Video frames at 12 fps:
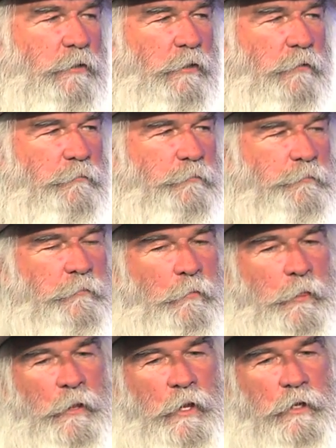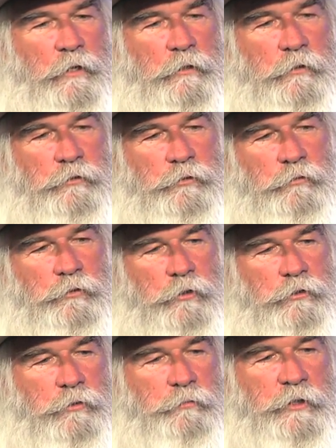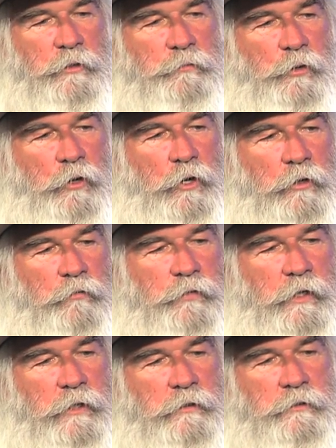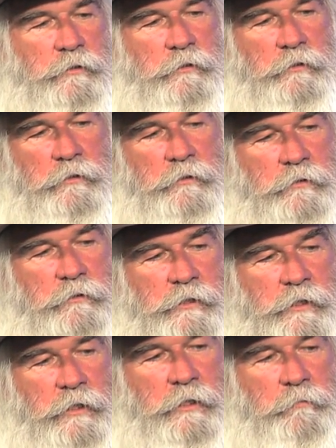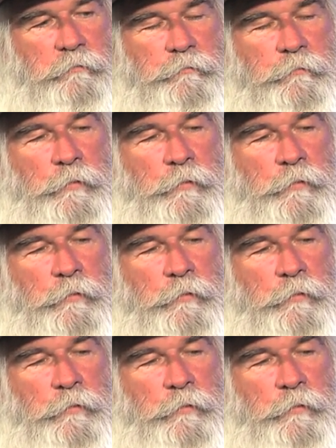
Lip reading: And so just to be a part of that team